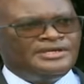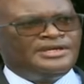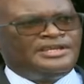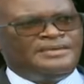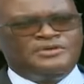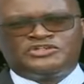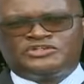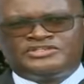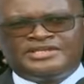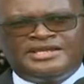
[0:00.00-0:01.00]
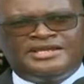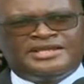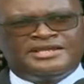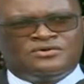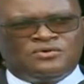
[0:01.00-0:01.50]
Let me also say,
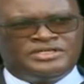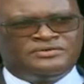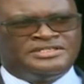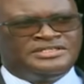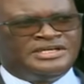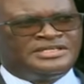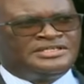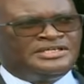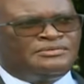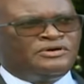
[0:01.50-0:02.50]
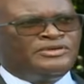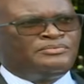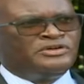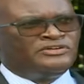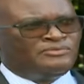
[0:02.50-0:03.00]
like what Waziri has said about the
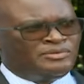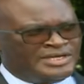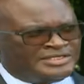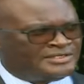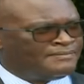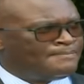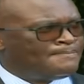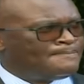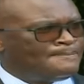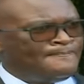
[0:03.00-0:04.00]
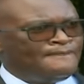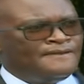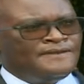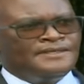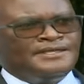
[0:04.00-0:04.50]
port of Mombasa.
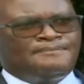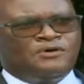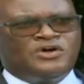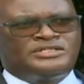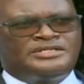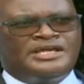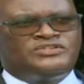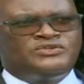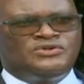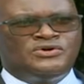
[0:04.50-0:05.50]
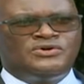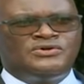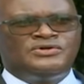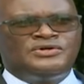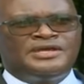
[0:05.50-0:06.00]
The port, as you
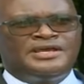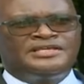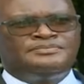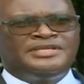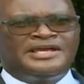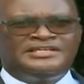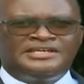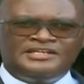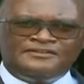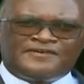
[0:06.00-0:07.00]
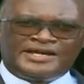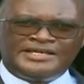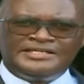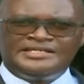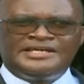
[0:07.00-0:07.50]
know, has been
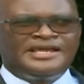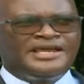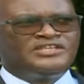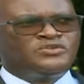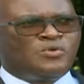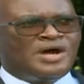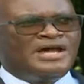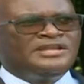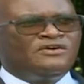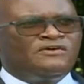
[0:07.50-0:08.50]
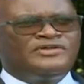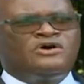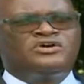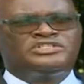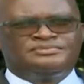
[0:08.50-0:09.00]
identified as one of the
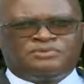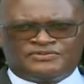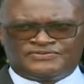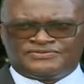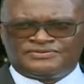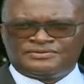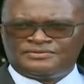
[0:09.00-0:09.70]
hot spots.